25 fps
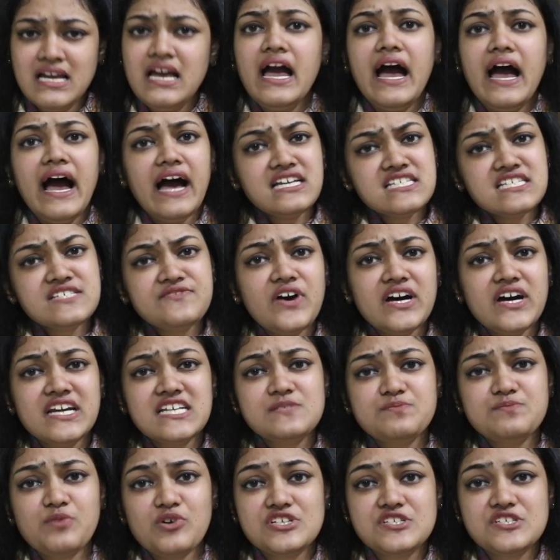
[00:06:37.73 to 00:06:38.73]
As far as
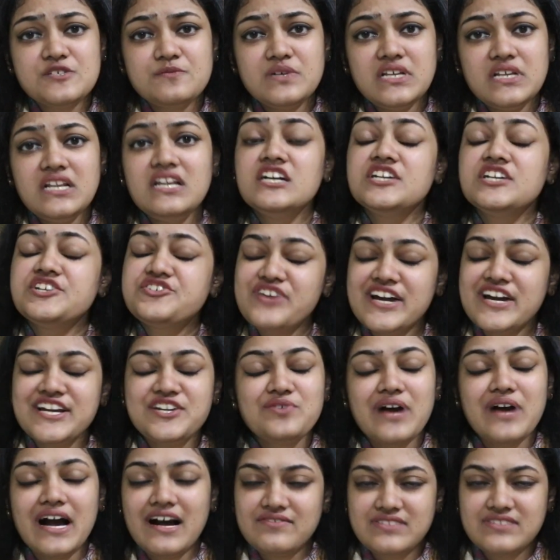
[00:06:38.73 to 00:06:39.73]
possible, try to
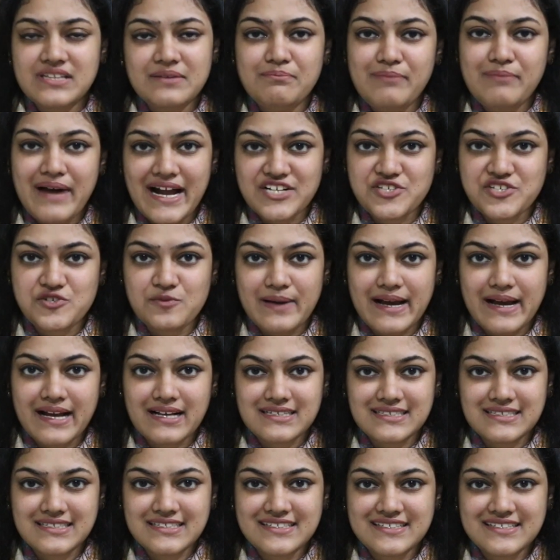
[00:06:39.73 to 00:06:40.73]
have them back to back.